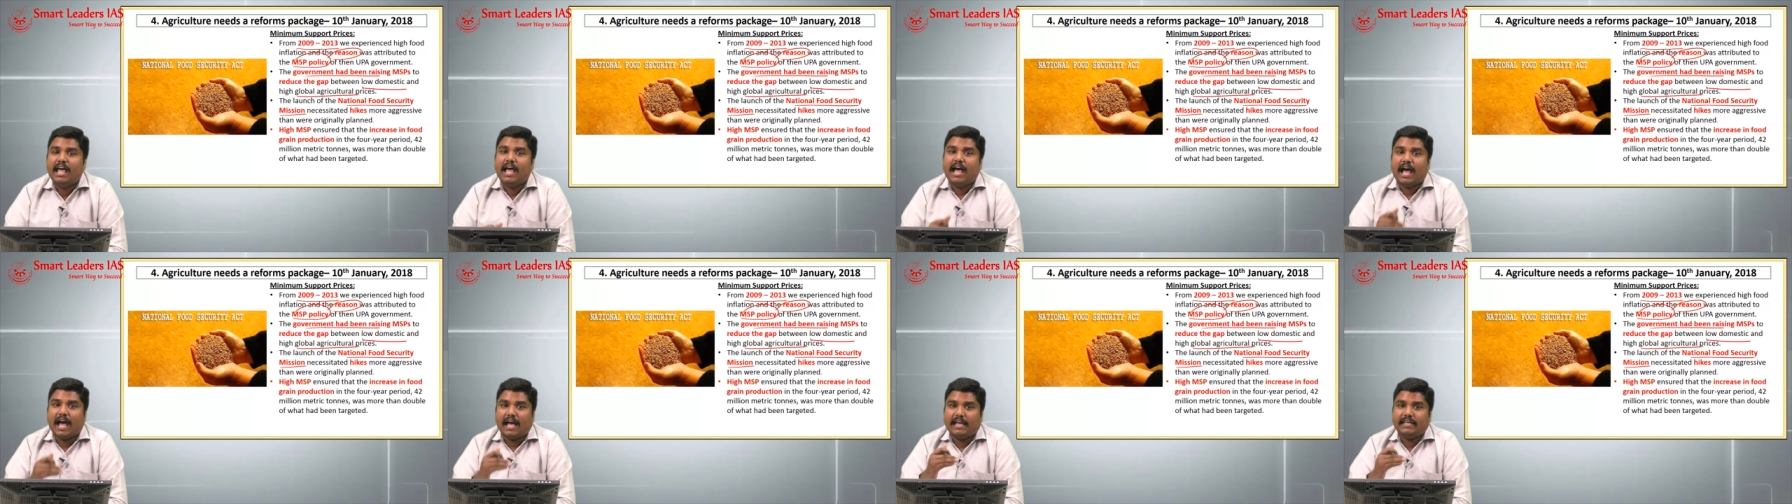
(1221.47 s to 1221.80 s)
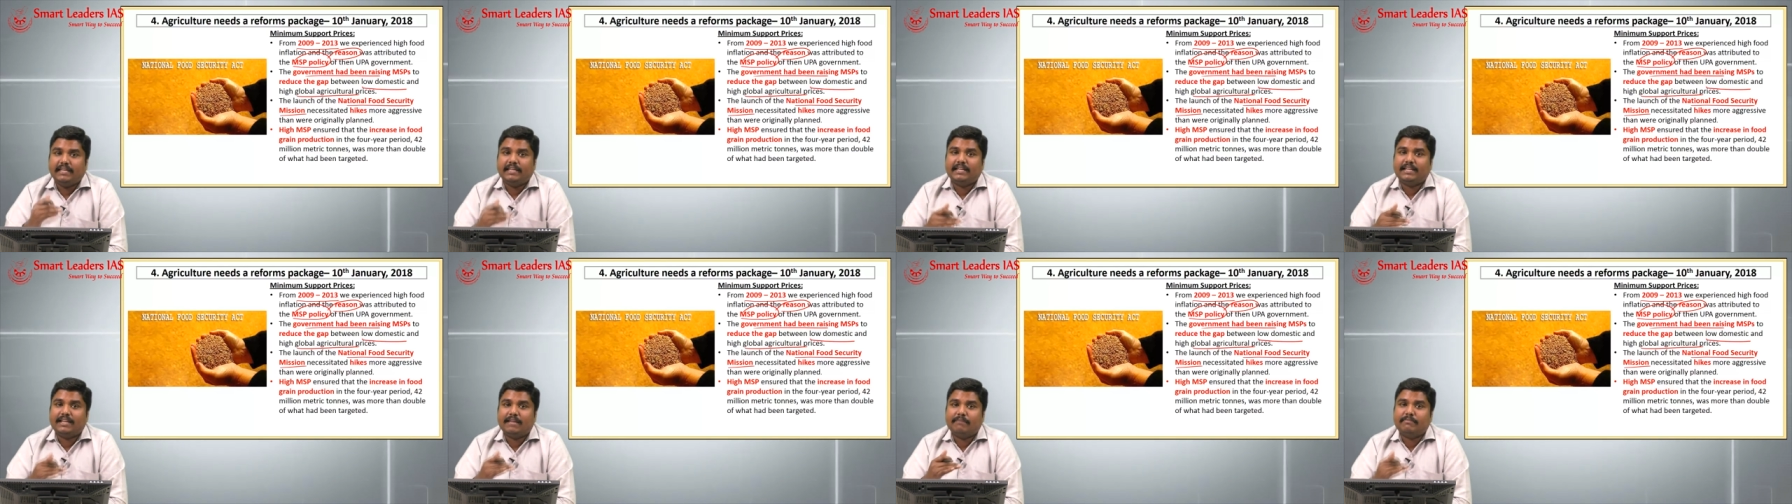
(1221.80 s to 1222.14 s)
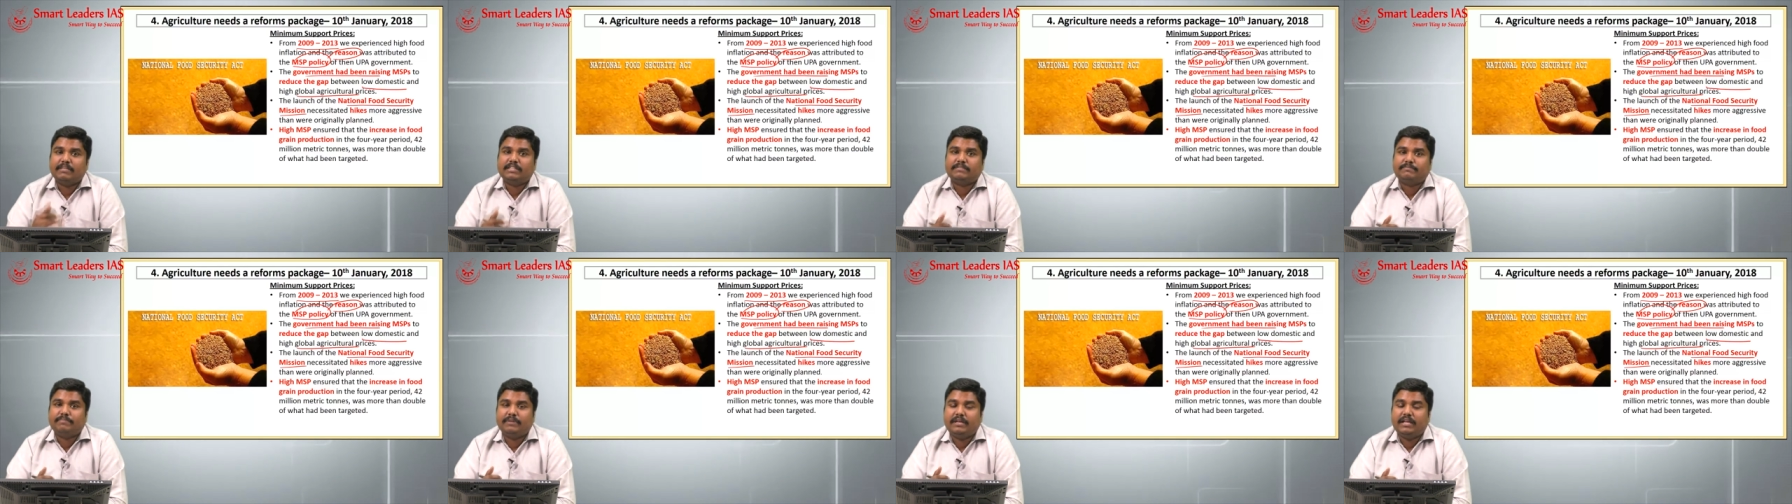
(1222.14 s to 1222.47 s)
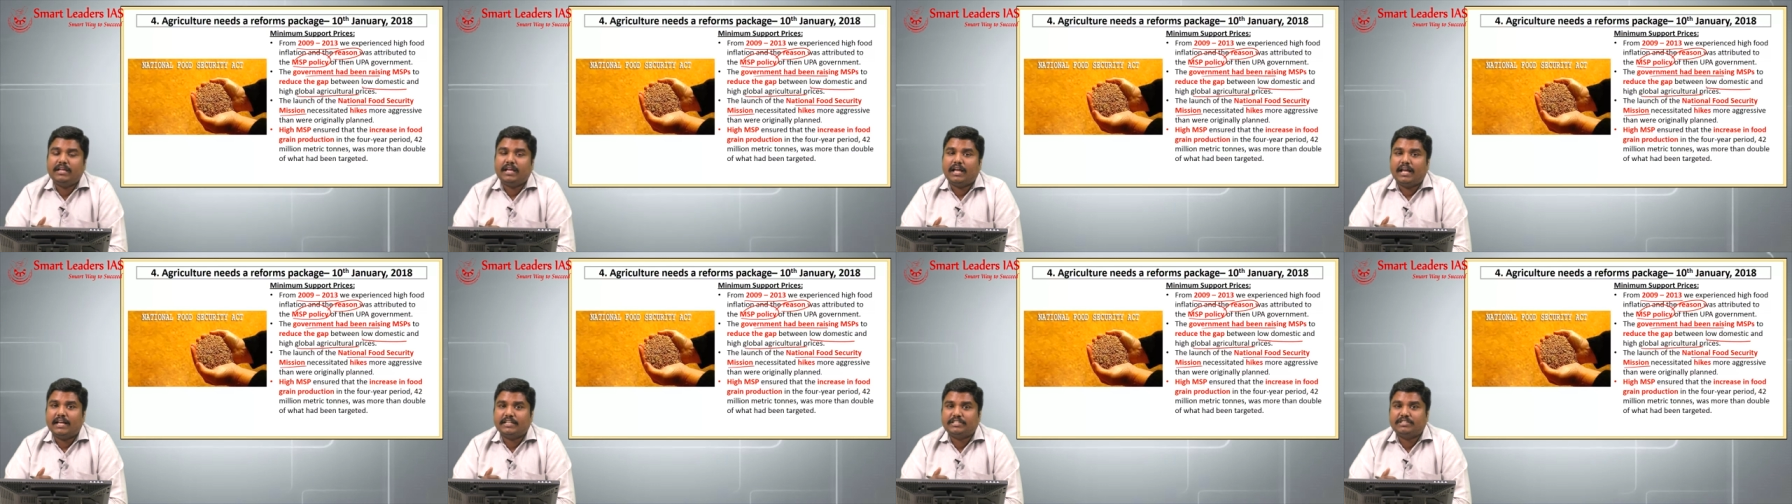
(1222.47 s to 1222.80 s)
higher
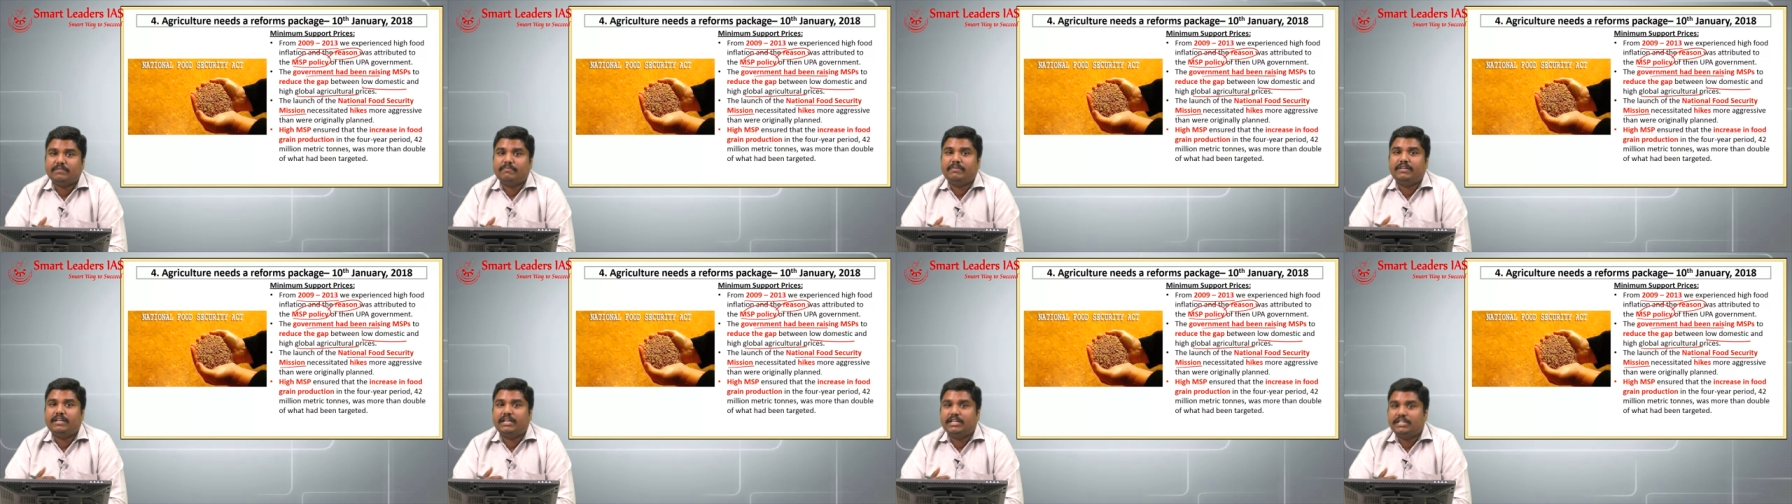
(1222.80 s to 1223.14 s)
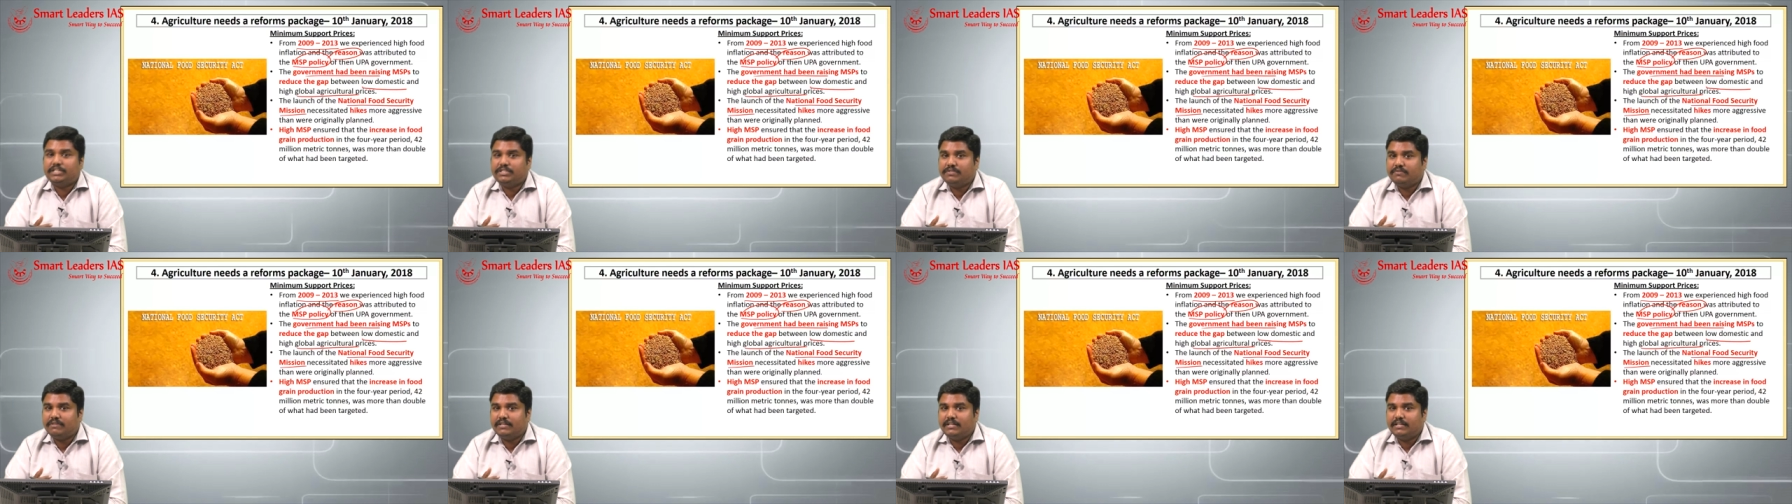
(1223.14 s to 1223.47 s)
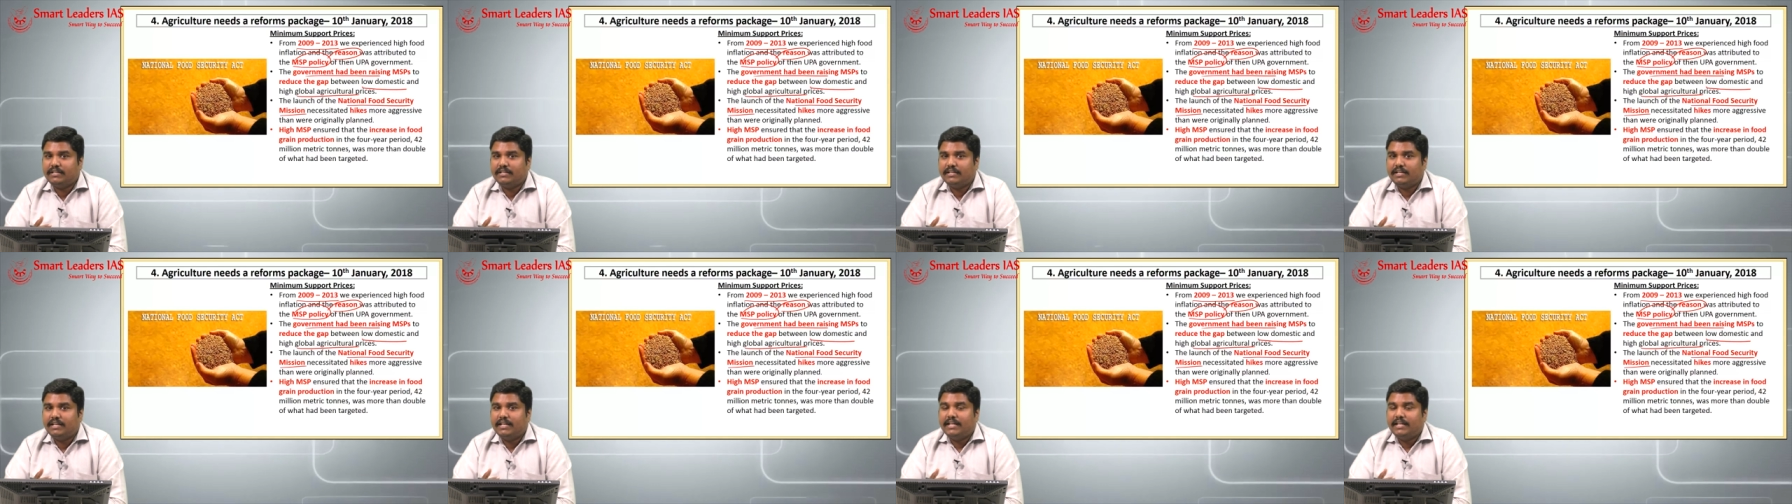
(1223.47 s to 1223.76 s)
MSP has to be ensured.